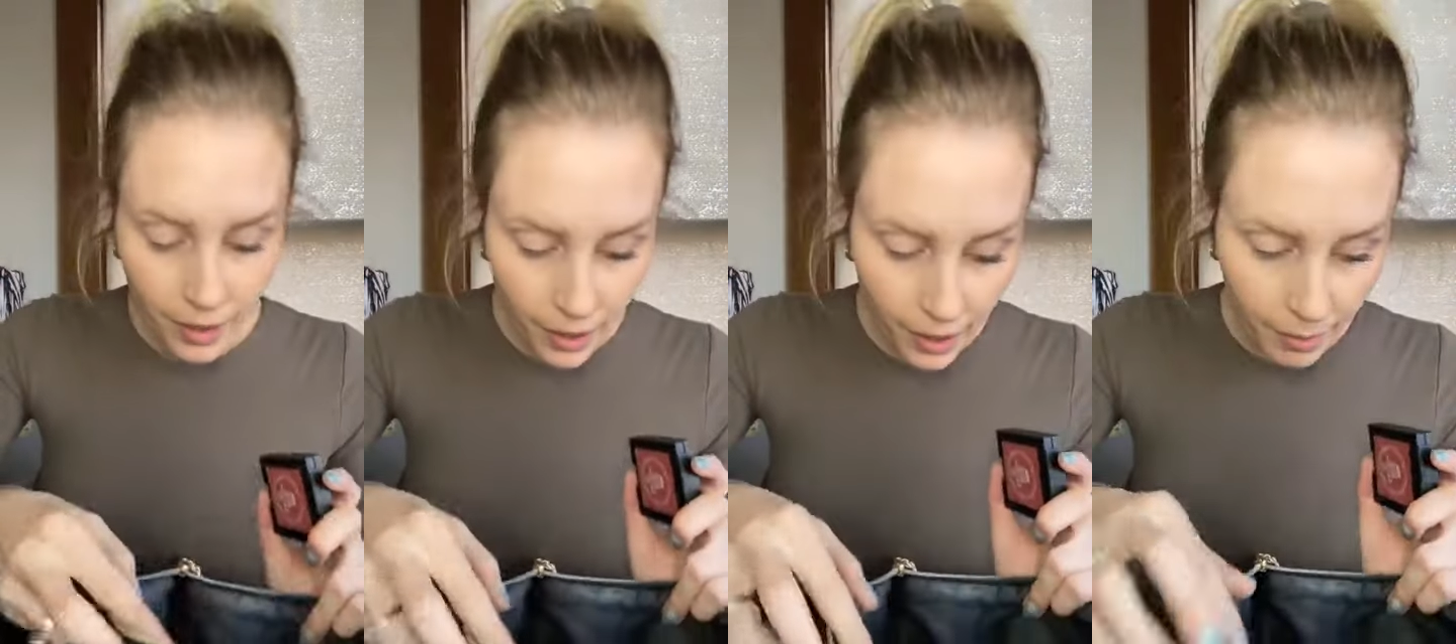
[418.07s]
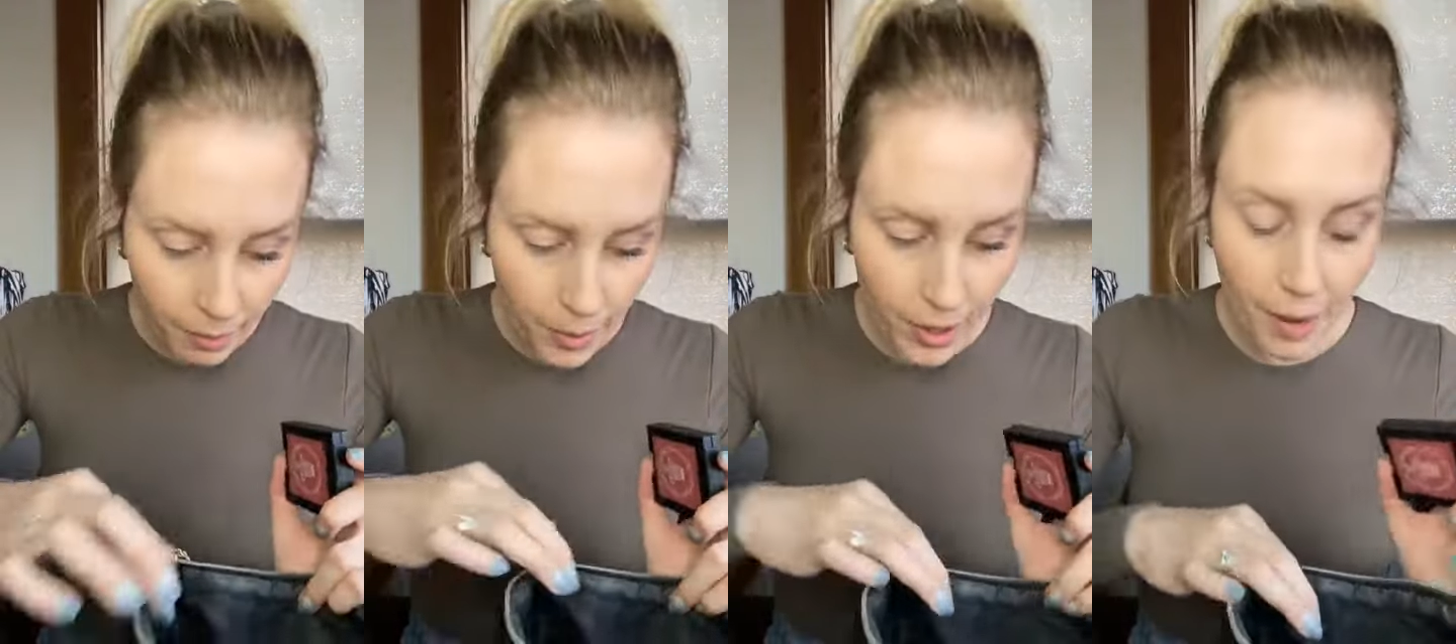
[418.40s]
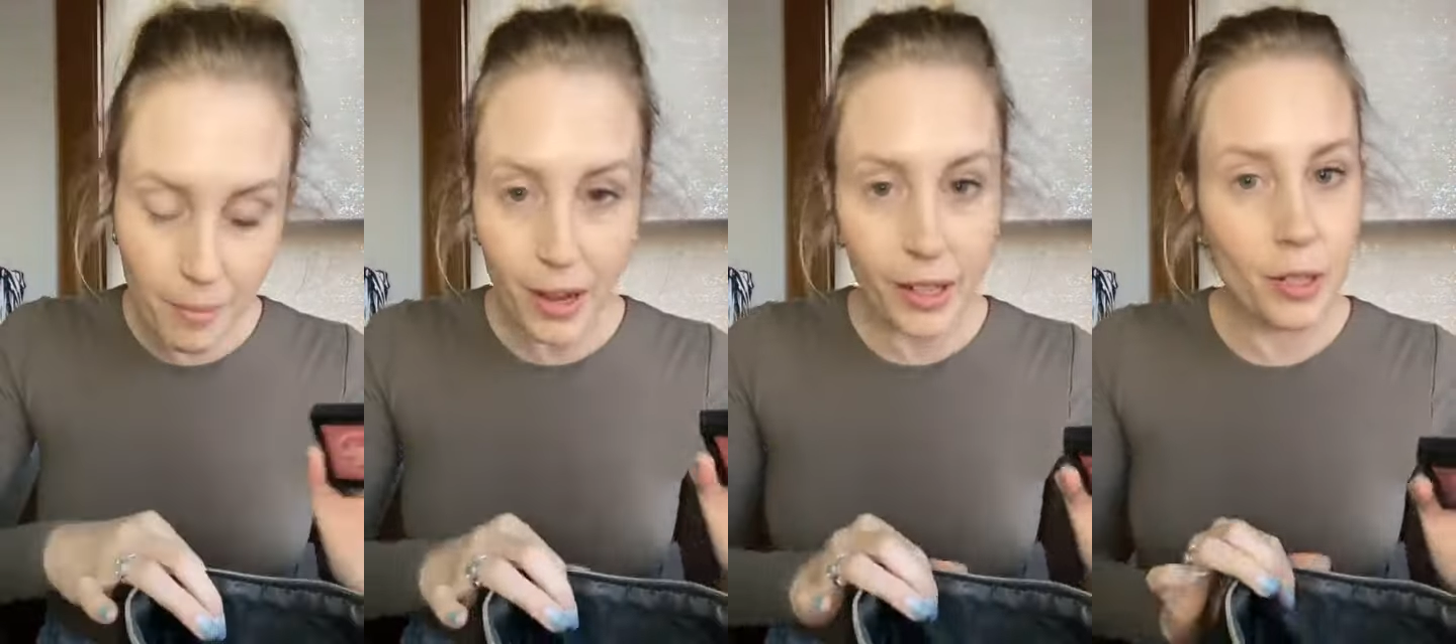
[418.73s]
I think, but
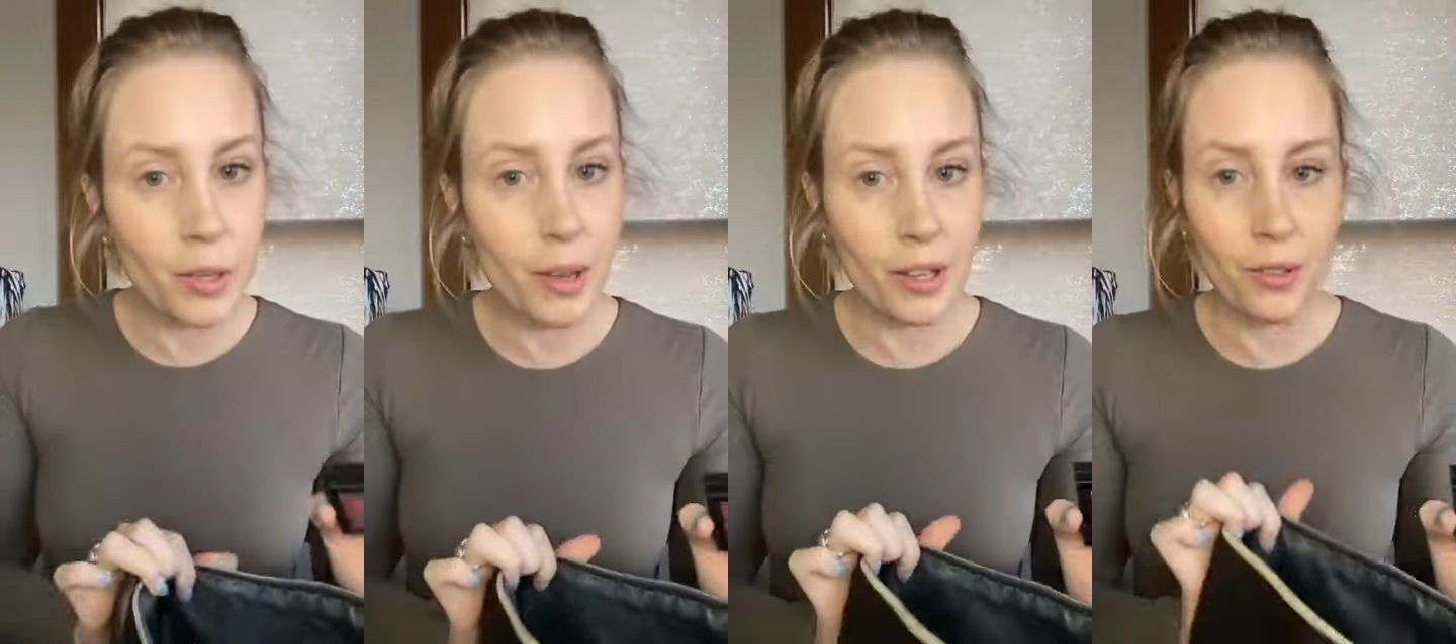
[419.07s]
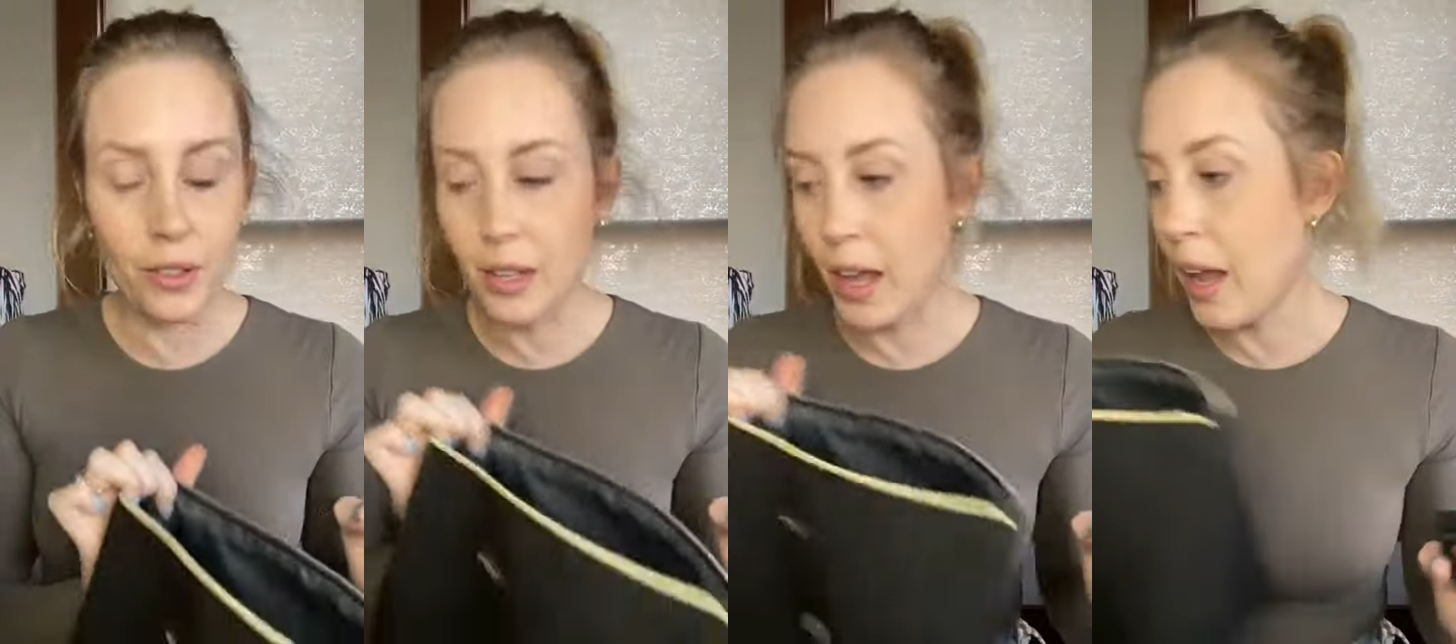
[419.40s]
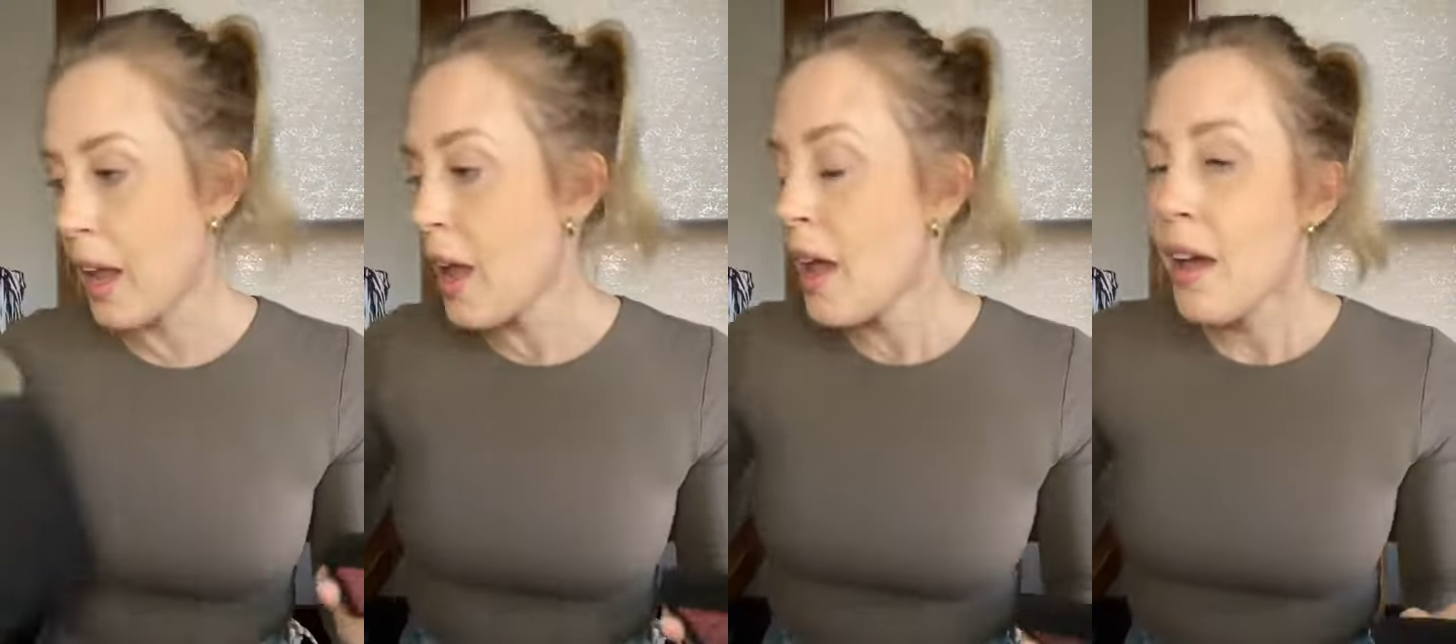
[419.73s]
I'm not gonna use Bashful today.